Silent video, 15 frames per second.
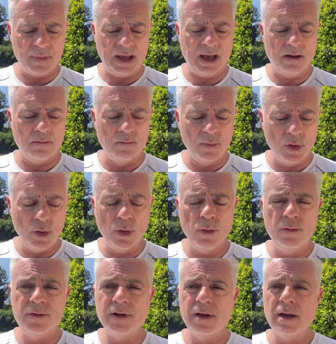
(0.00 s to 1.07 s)
being
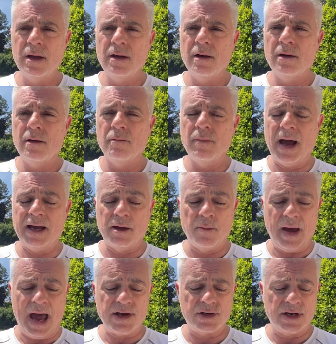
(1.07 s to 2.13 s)
moved by
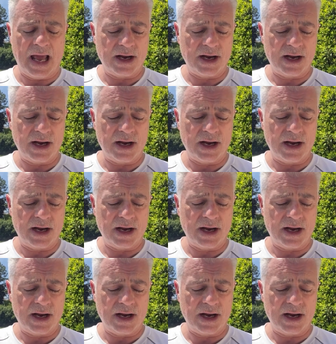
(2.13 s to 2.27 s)
compassion.